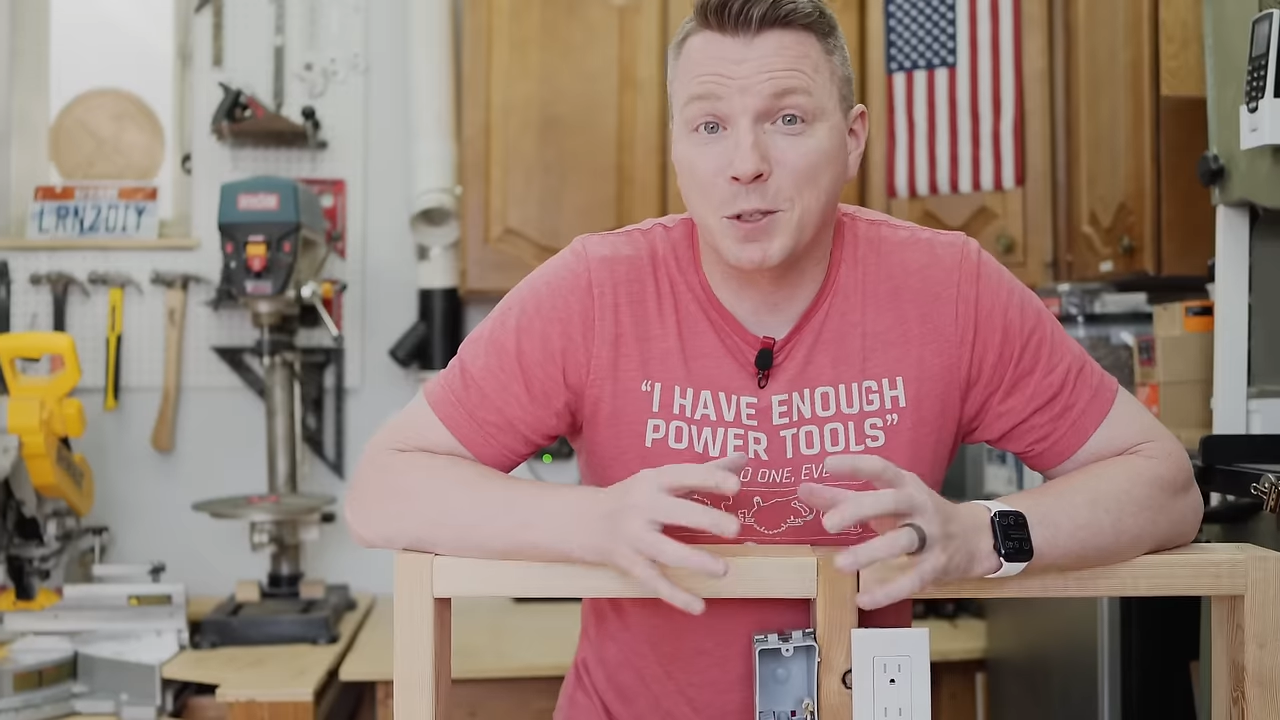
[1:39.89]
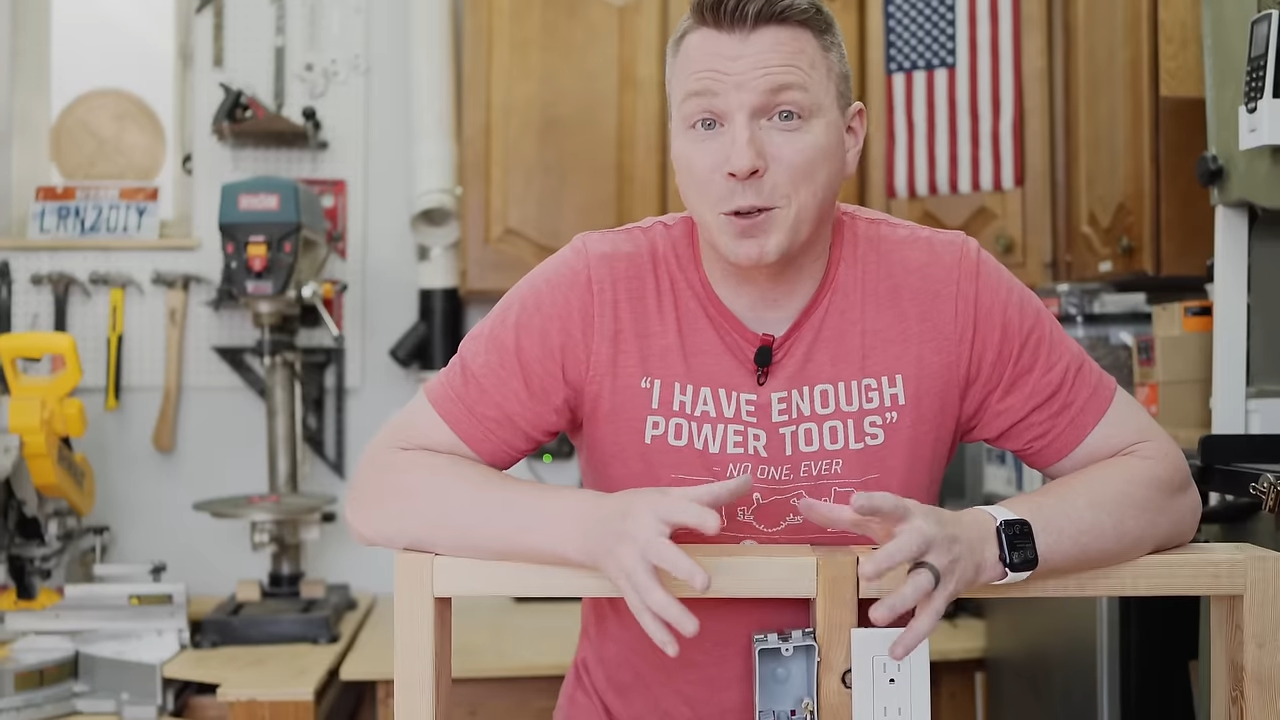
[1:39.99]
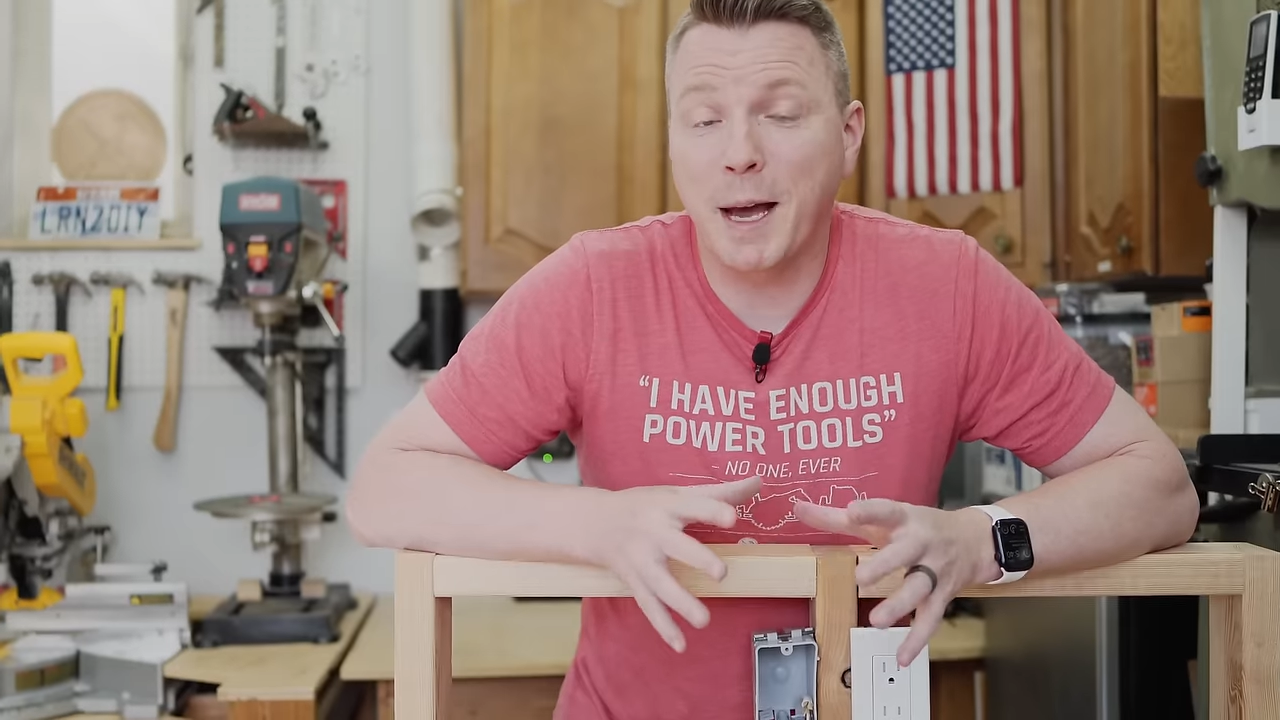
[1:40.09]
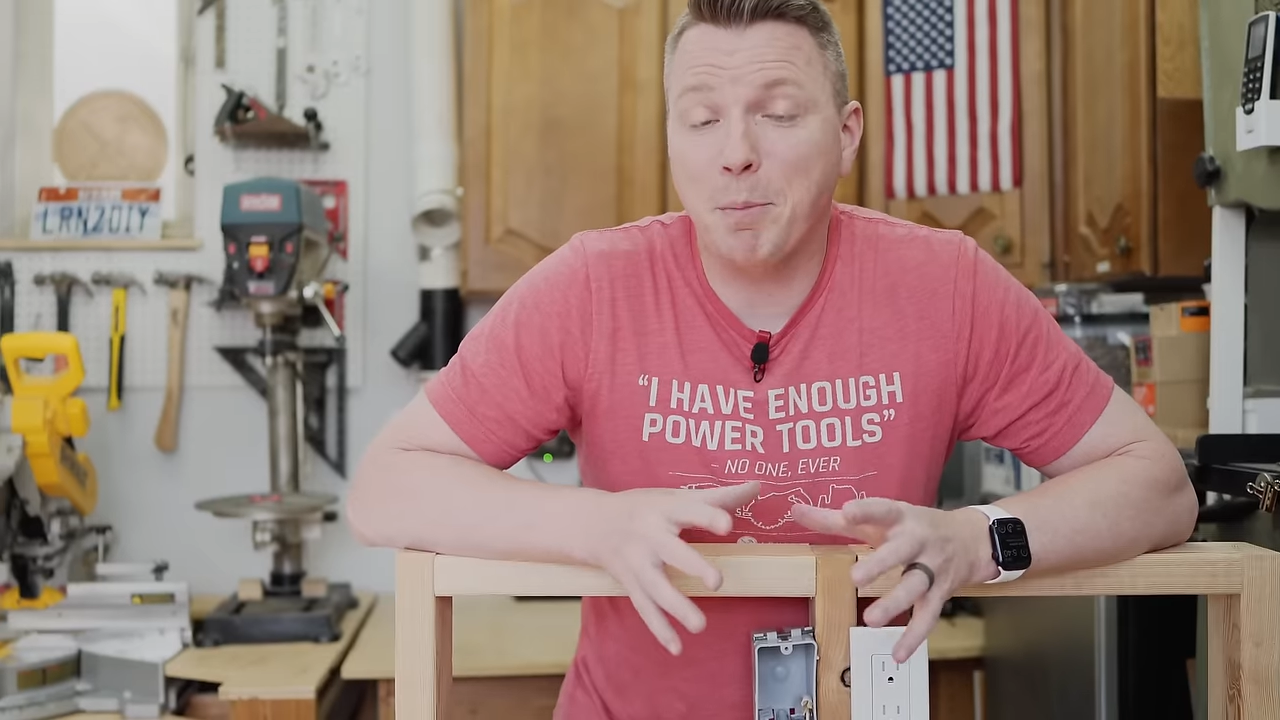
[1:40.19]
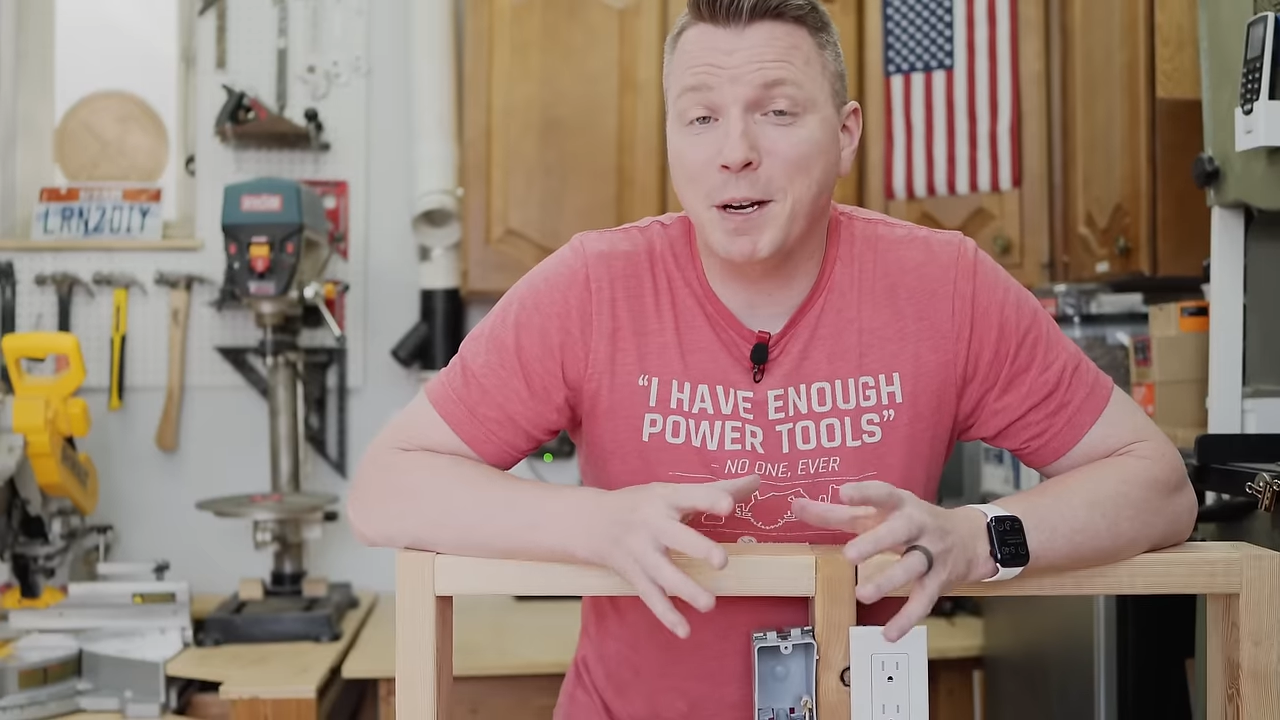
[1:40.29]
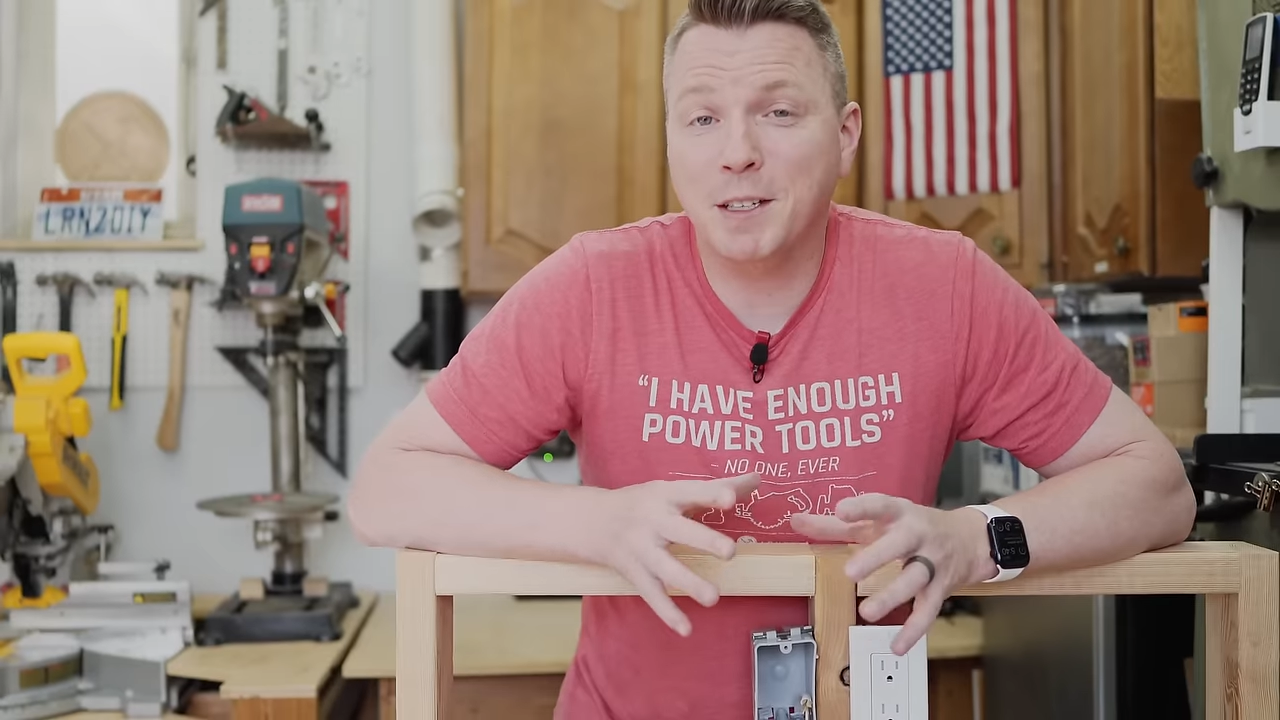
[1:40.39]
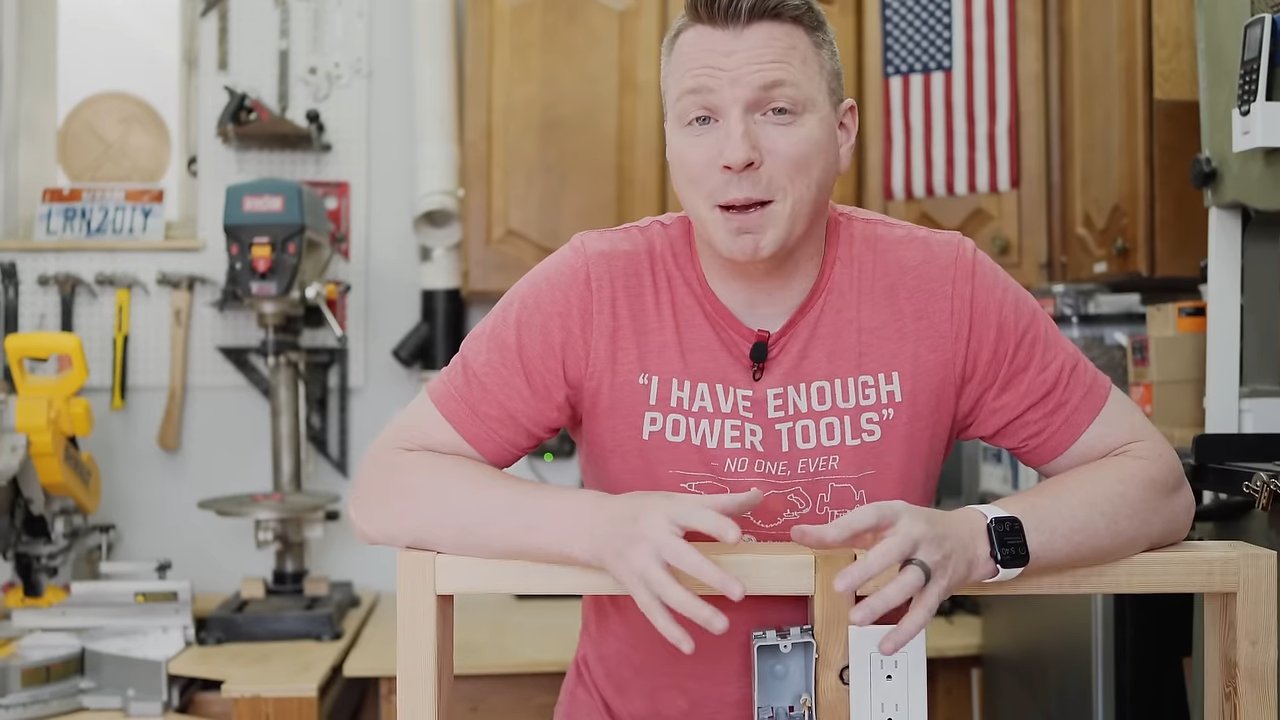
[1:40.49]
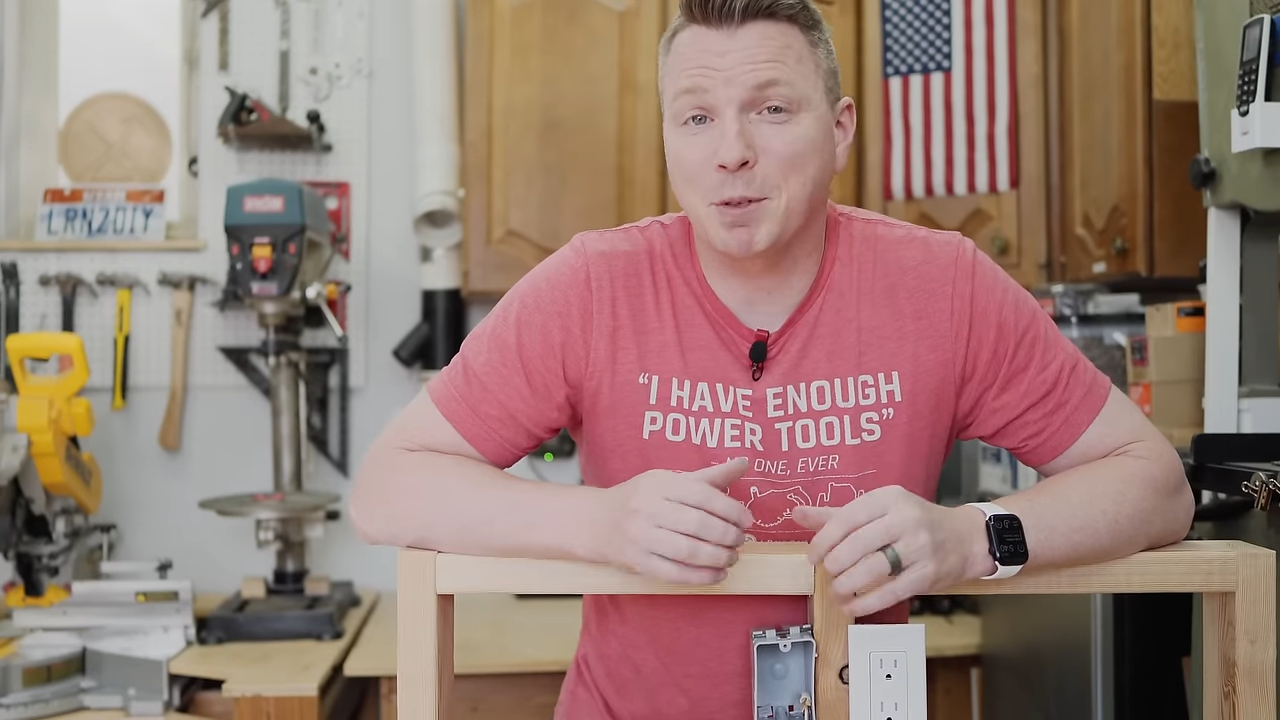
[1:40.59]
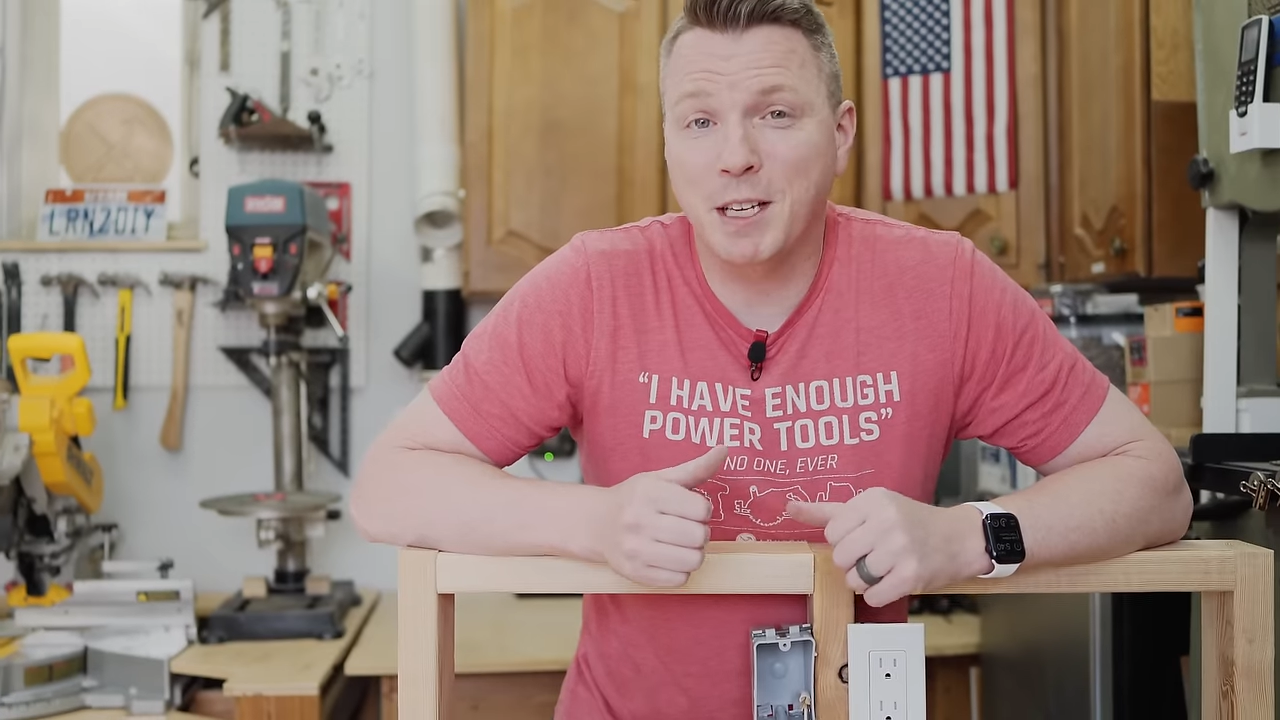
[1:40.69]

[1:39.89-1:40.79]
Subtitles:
So that brings up